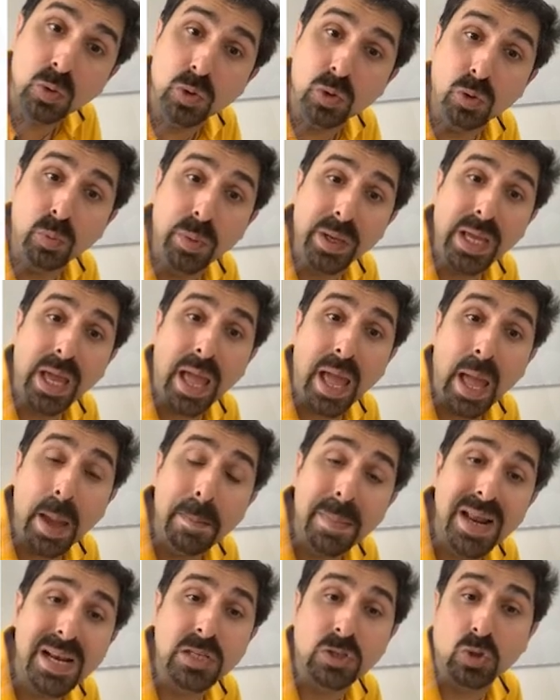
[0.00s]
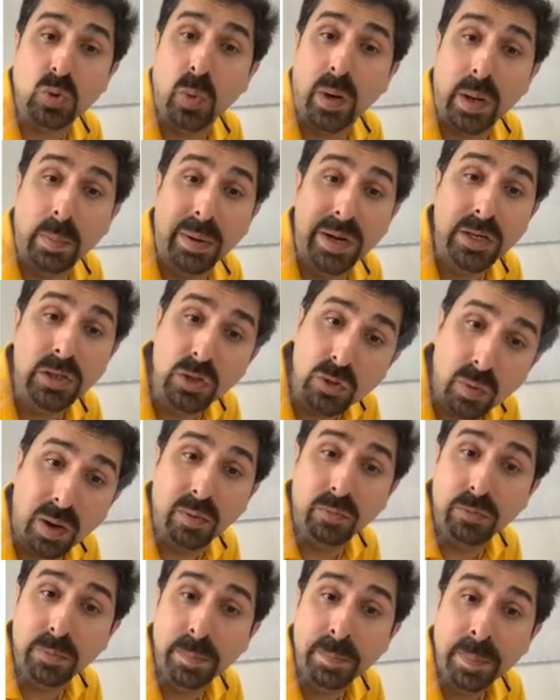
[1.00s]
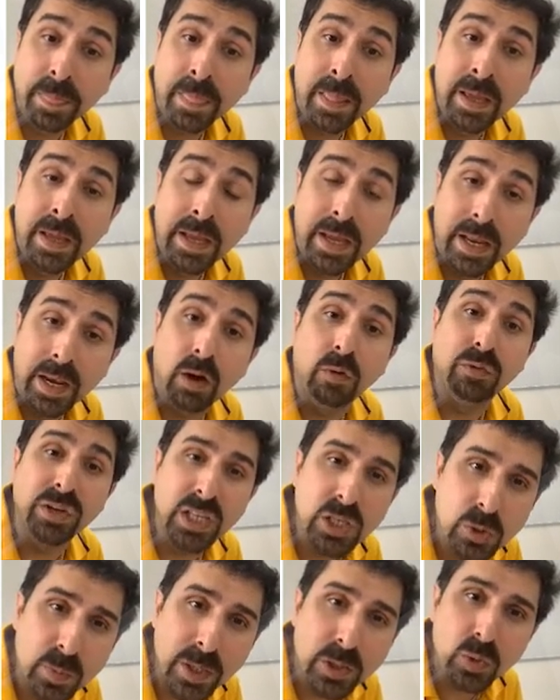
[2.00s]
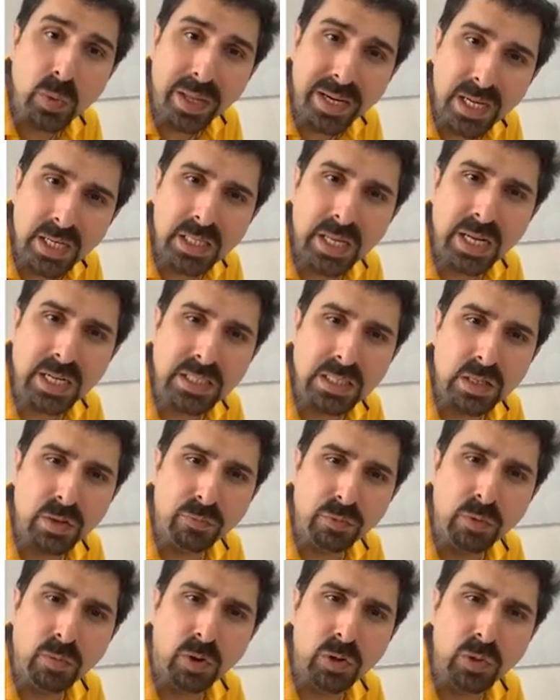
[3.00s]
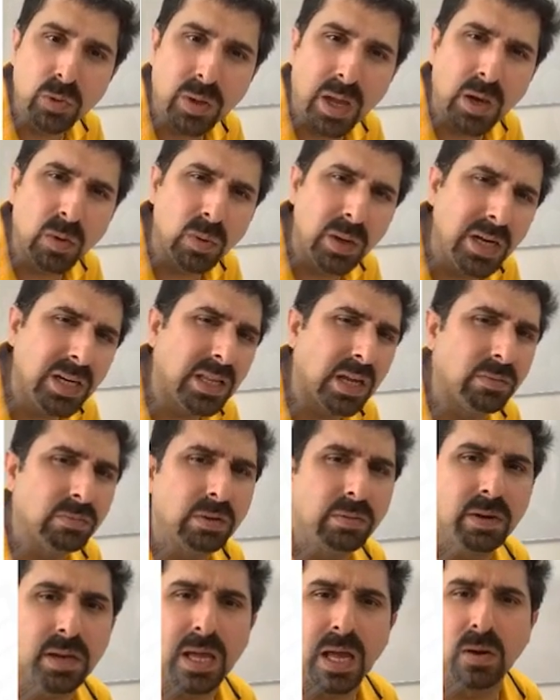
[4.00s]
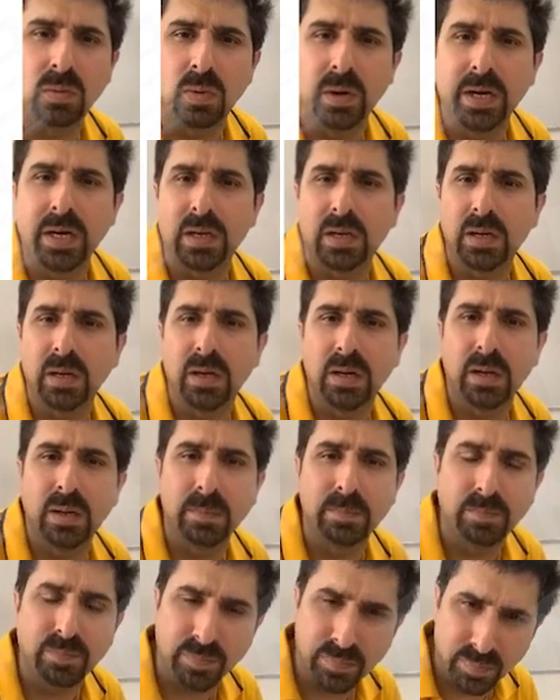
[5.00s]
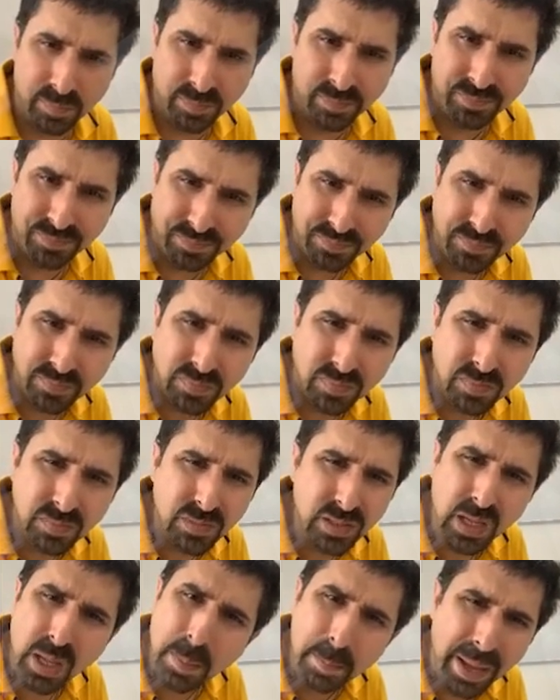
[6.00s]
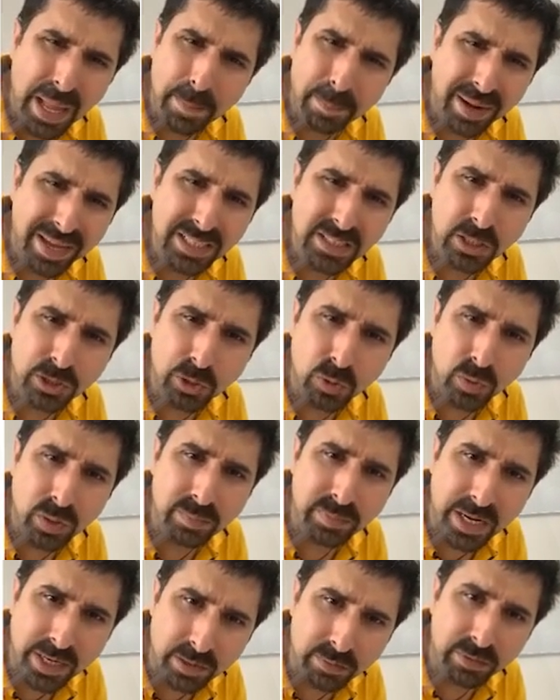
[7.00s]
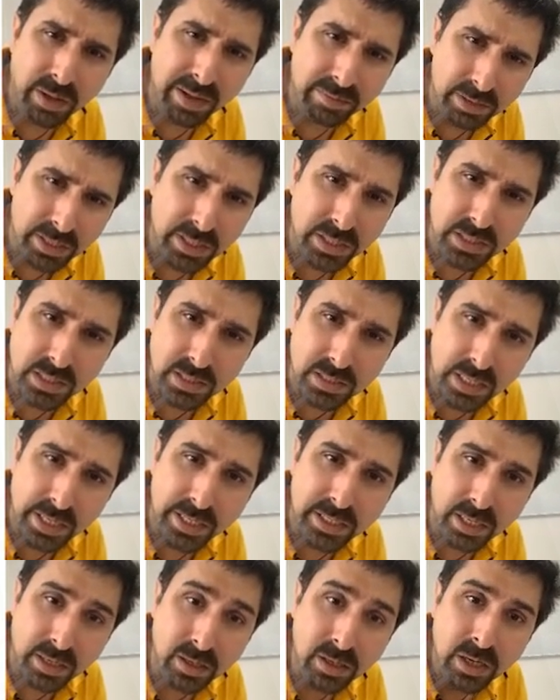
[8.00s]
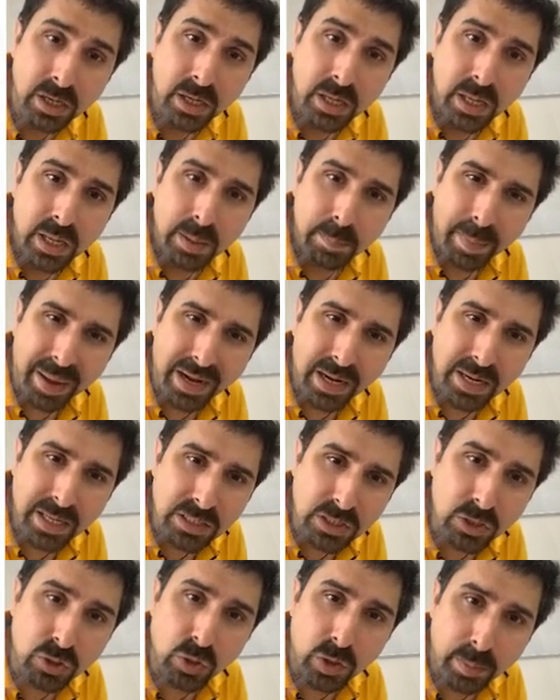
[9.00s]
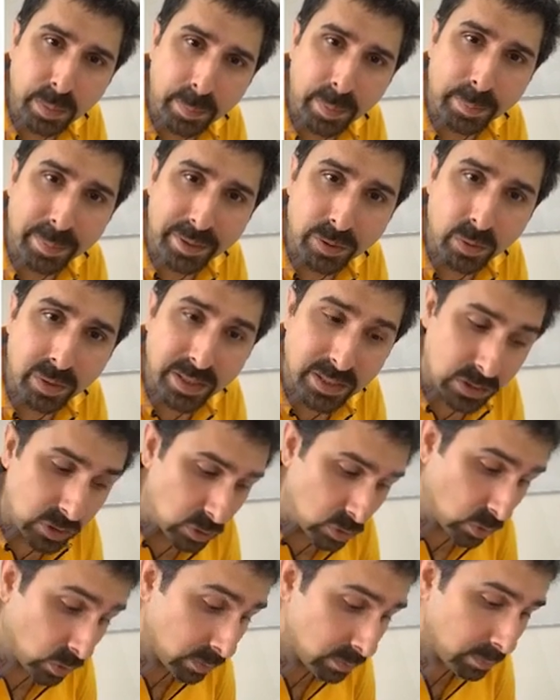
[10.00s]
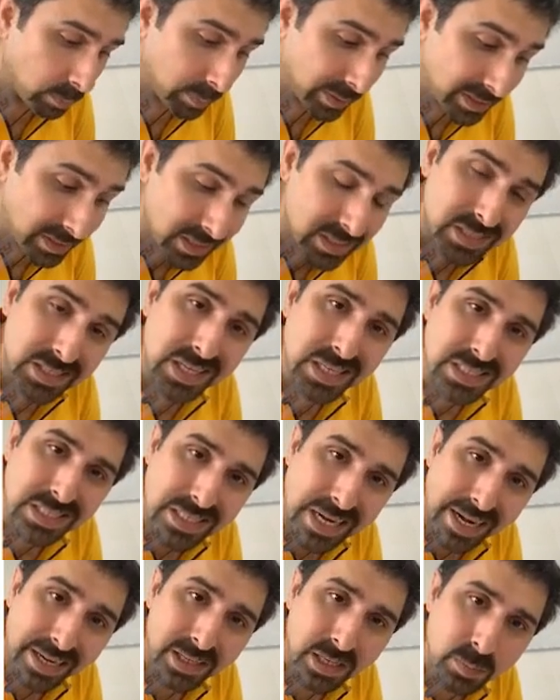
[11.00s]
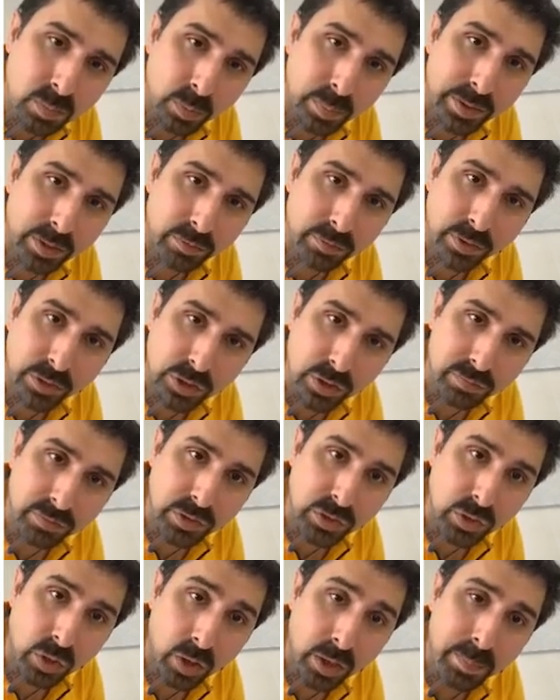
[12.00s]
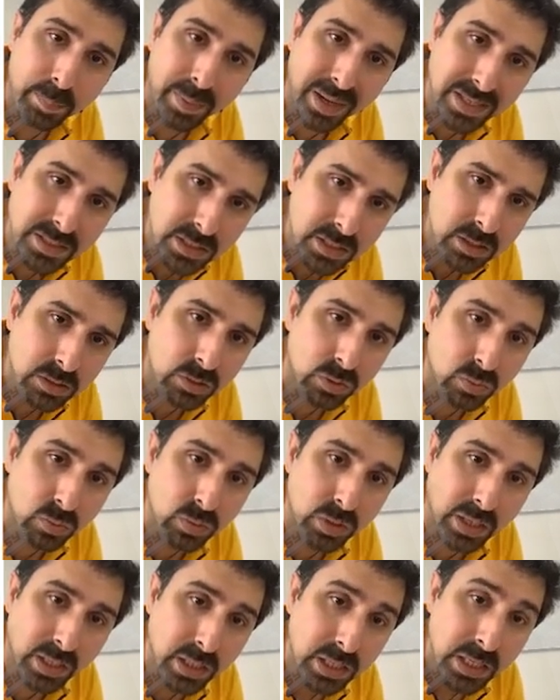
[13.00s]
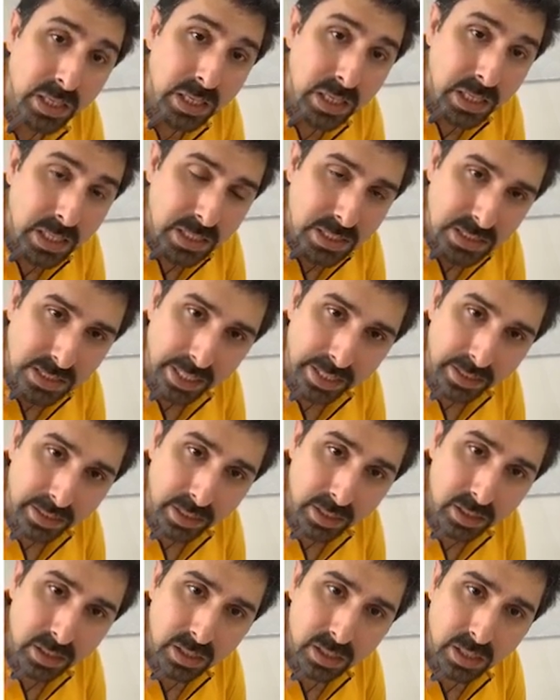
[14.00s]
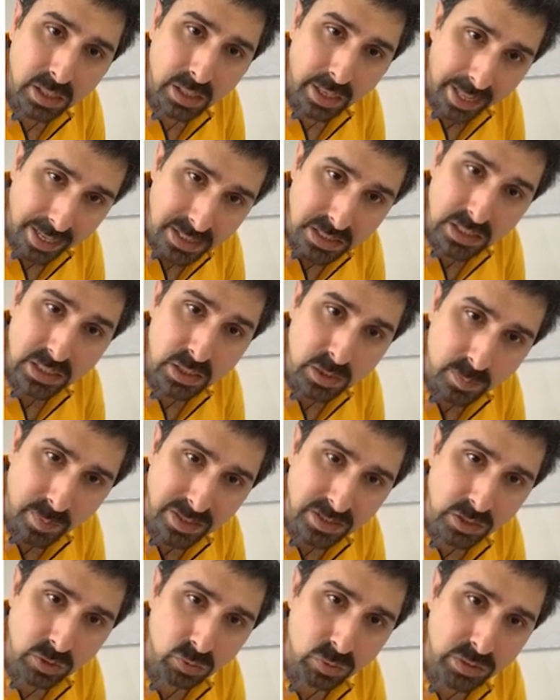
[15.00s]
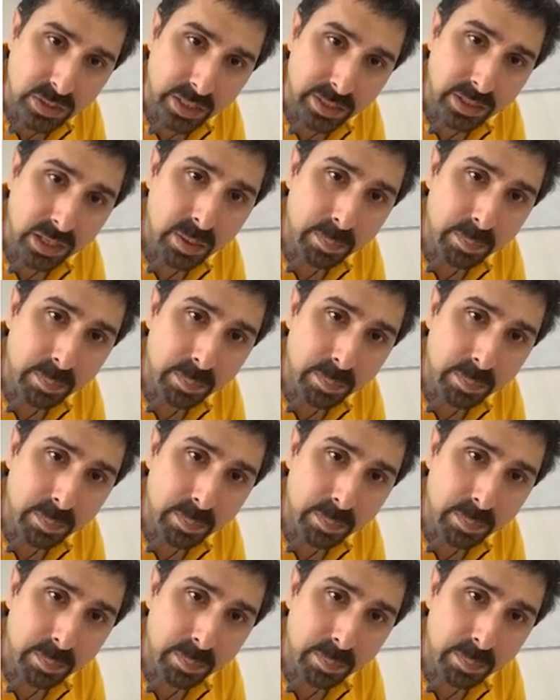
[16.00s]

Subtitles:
to be ml square by 12. Now with respect to any other axis, if we want to calculate, then we will calculate by applying the theorem that I will discuss later, parallel axis theorem and perpendicular axis theorem. But this is the standard moment of inertia of this rod passing through the center. Axis is passing through the center and